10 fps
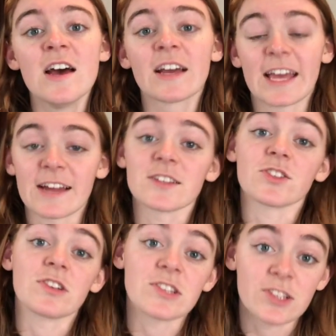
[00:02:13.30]
cancer
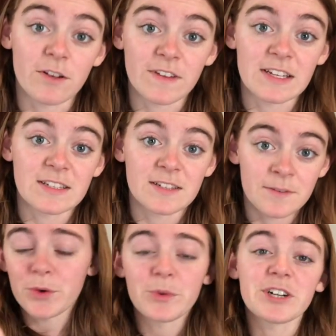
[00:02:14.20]
and sulfates.
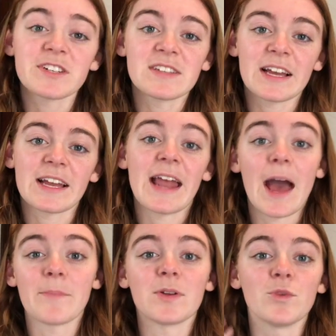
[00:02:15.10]
The worst that can
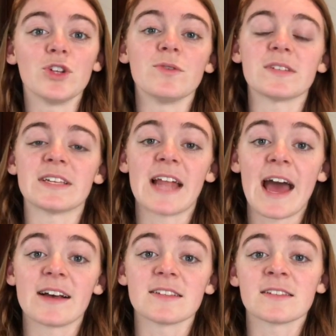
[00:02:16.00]
happen when using it
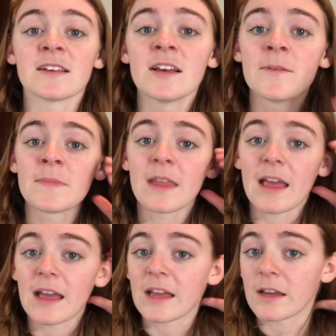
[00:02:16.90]
as
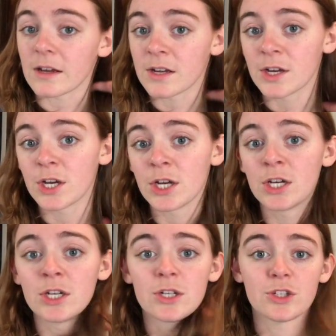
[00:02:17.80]
a
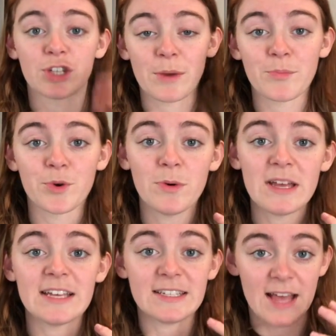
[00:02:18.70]
shampoo
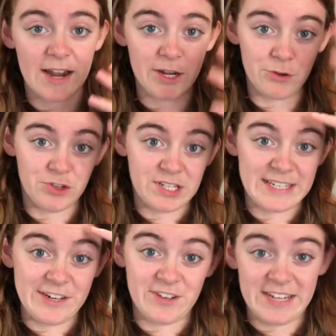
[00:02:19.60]
is that it'll just
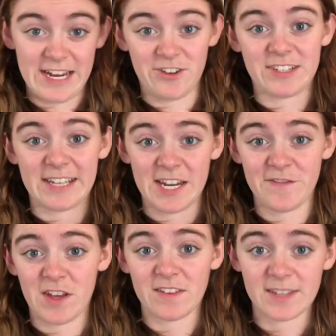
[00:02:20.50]
irritate your skin.
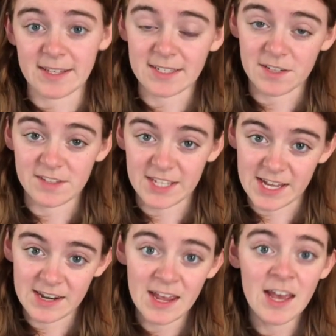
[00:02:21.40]
If you have sensitive
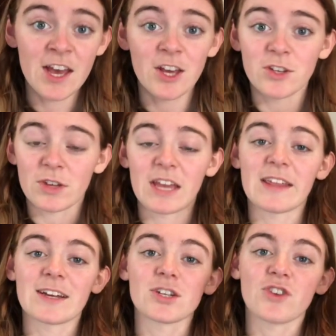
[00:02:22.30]
skin, you'll get
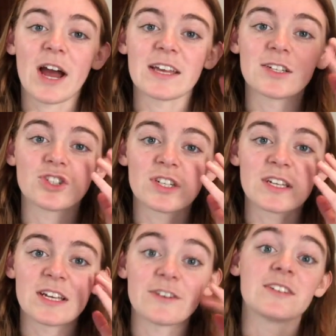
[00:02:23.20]
like a dry,
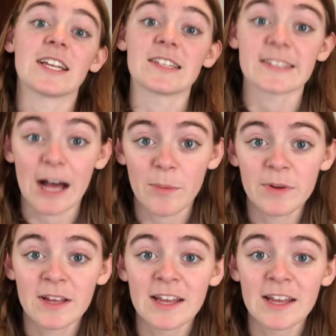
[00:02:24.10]
itchy, irritated scalp.